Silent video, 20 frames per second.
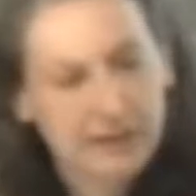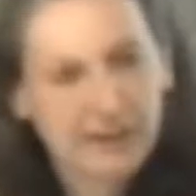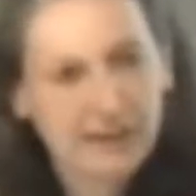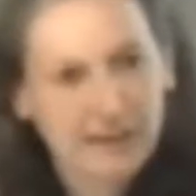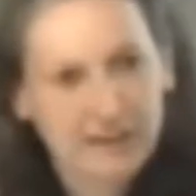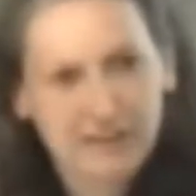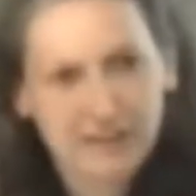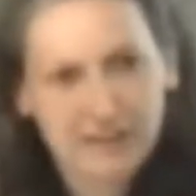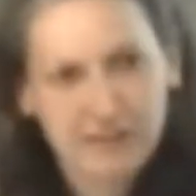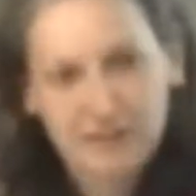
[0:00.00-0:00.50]

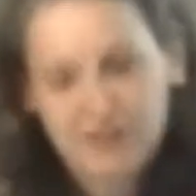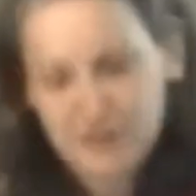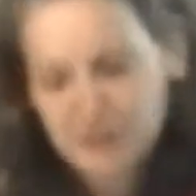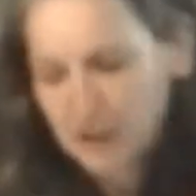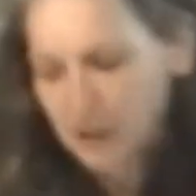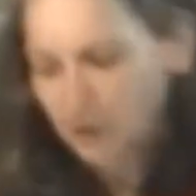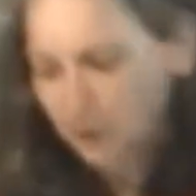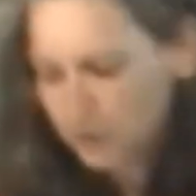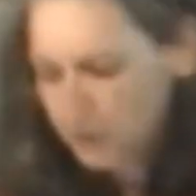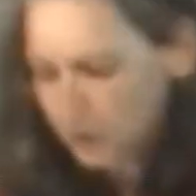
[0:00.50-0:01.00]
You know, there's a
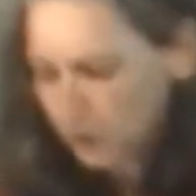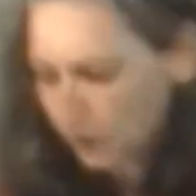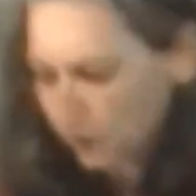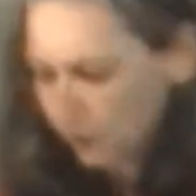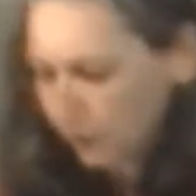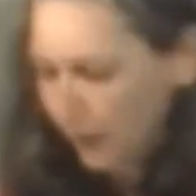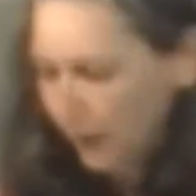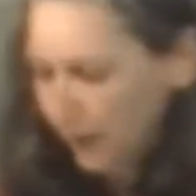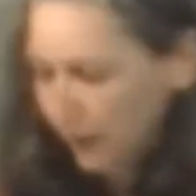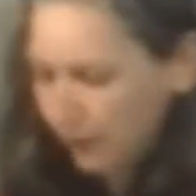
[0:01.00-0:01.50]
whole sort
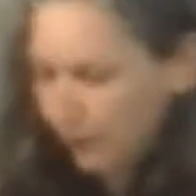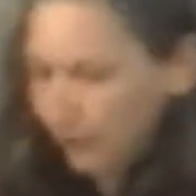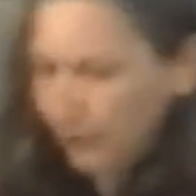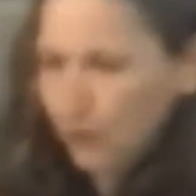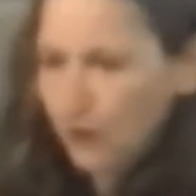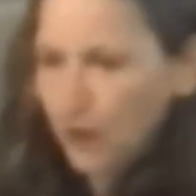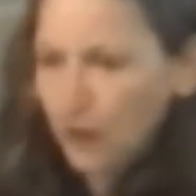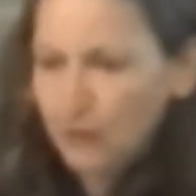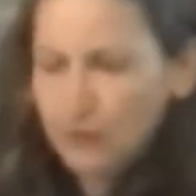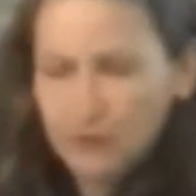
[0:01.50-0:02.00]
of like
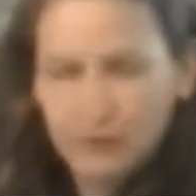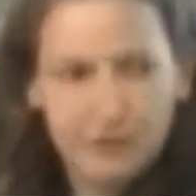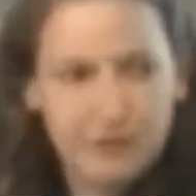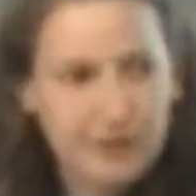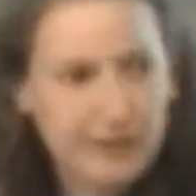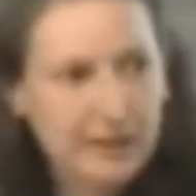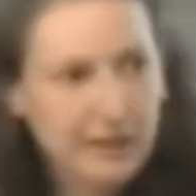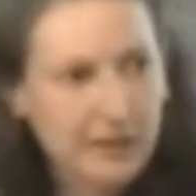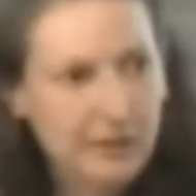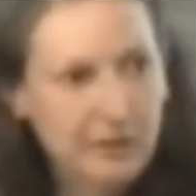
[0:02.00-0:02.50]
Foucauldian
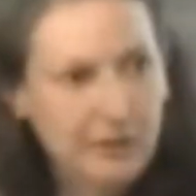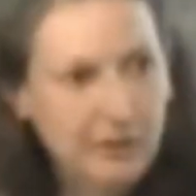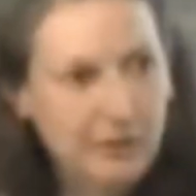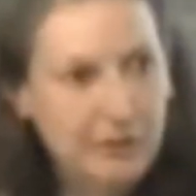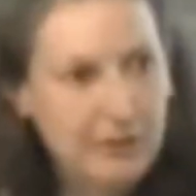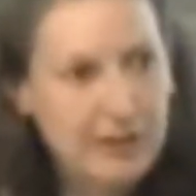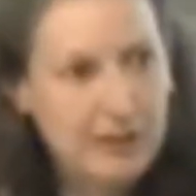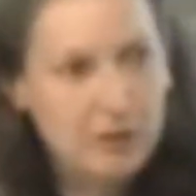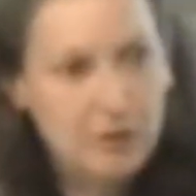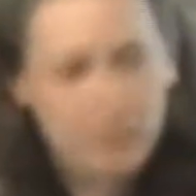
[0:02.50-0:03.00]
thing going on
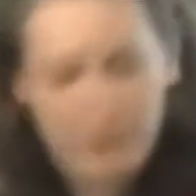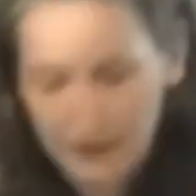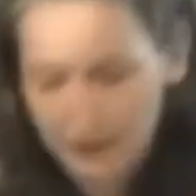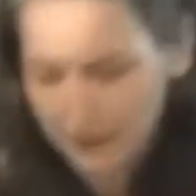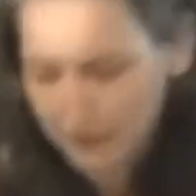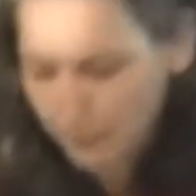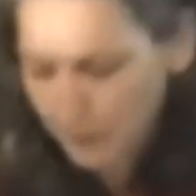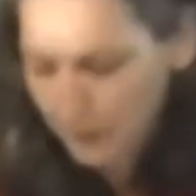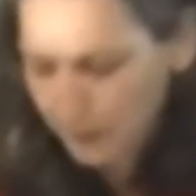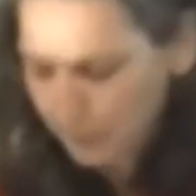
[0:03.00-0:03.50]
there about
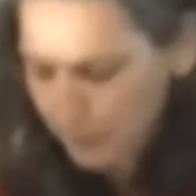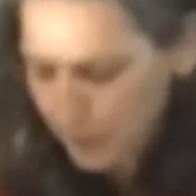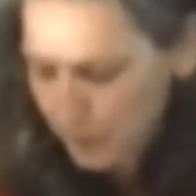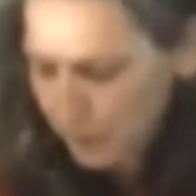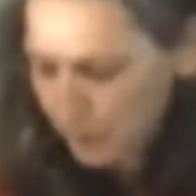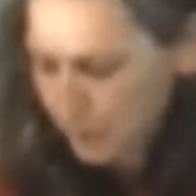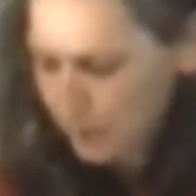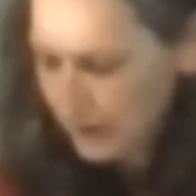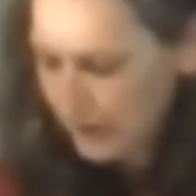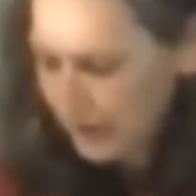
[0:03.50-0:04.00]
the way in which
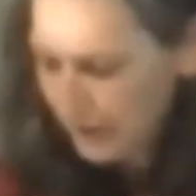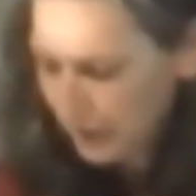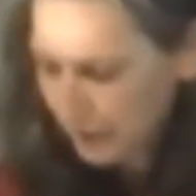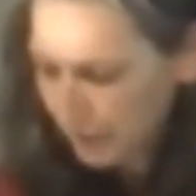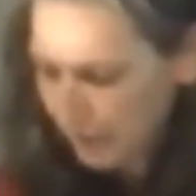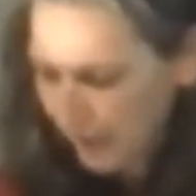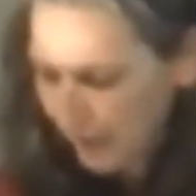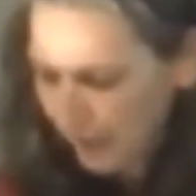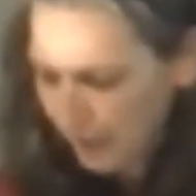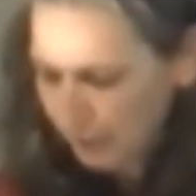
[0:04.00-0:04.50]
we understand
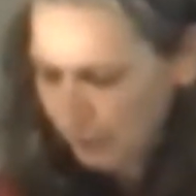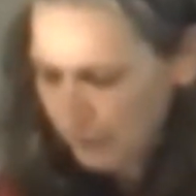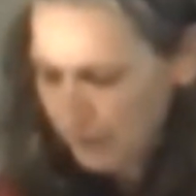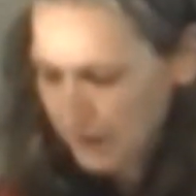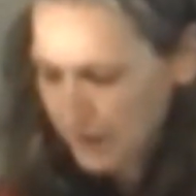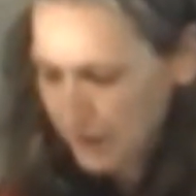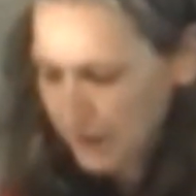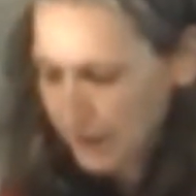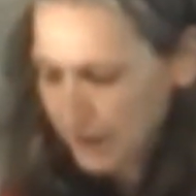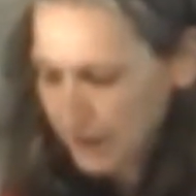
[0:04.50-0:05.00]
burial in
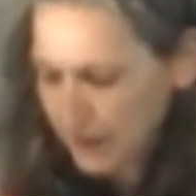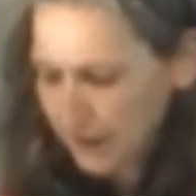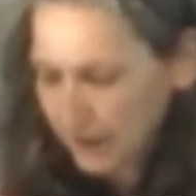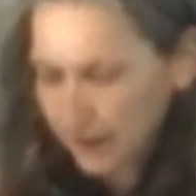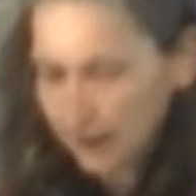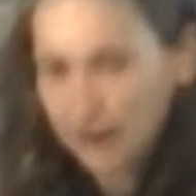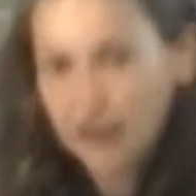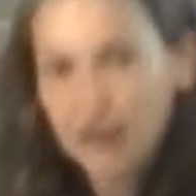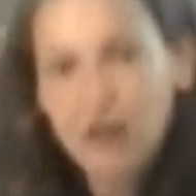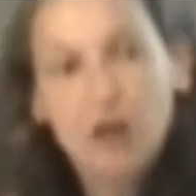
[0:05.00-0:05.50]
modernity.